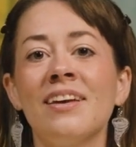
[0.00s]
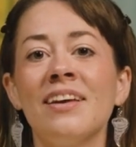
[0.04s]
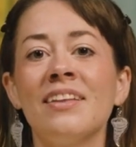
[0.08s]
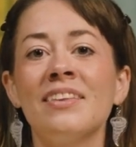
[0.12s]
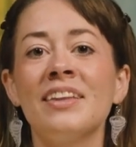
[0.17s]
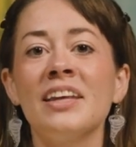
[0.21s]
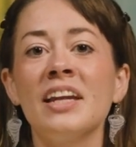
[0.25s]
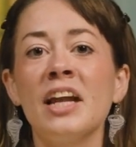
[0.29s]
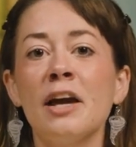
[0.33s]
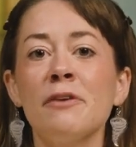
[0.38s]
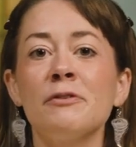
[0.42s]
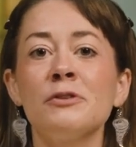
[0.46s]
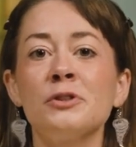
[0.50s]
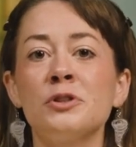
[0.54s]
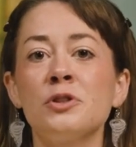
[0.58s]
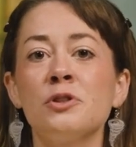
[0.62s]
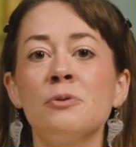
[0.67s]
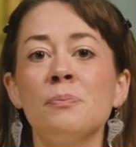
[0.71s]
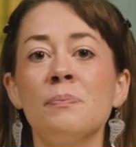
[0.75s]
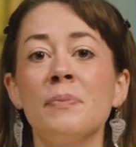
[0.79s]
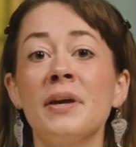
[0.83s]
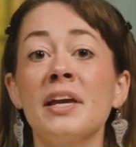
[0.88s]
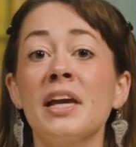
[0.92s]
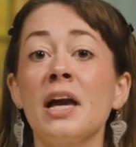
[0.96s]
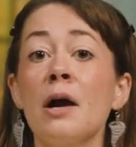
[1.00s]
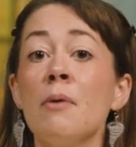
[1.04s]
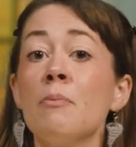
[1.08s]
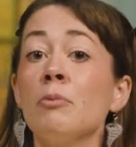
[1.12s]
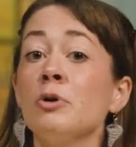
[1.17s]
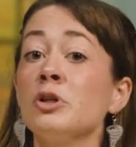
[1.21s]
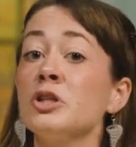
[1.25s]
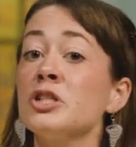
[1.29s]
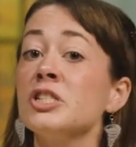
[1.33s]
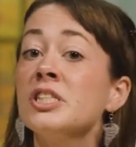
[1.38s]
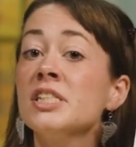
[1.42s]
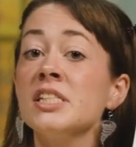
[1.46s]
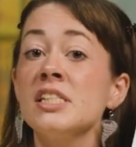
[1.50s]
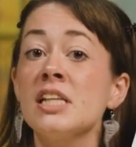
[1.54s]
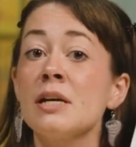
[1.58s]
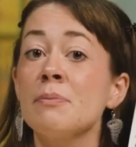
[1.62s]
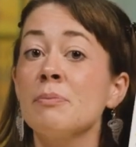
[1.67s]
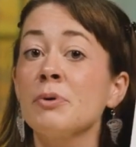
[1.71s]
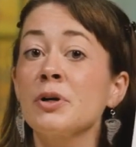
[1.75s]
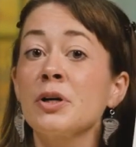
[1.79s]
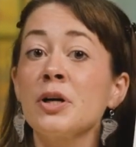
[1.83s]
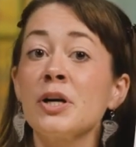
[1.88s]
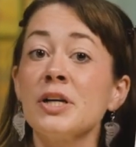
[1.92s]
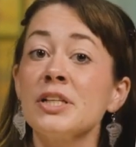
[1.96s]
Then have your troop make emergency
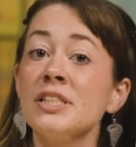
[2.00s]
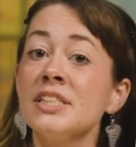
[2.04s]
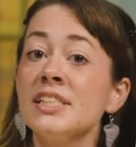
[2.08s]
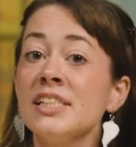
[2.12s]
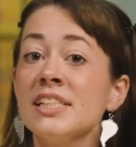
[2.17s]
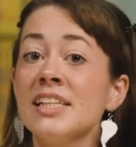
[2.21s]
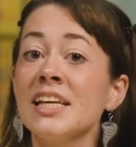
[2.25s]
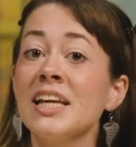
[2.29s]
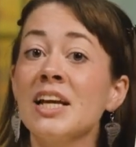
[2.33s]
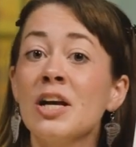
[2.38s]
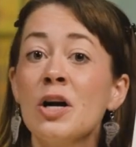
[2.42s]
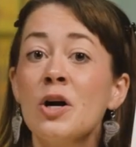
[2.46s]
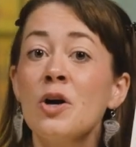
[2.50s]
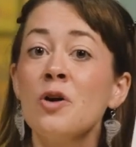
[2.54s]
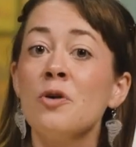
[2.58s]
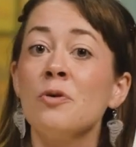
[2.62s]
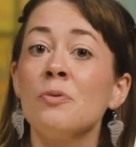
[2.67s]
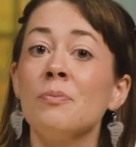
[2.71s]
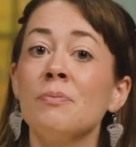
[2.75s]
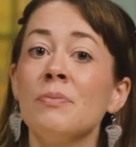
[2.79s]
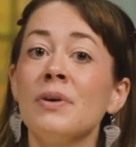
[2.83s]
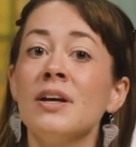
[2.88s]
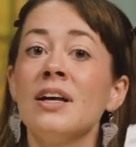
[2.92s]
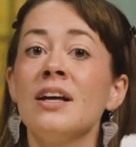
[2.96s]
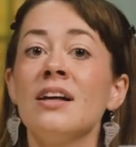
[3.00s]
number cards to take home.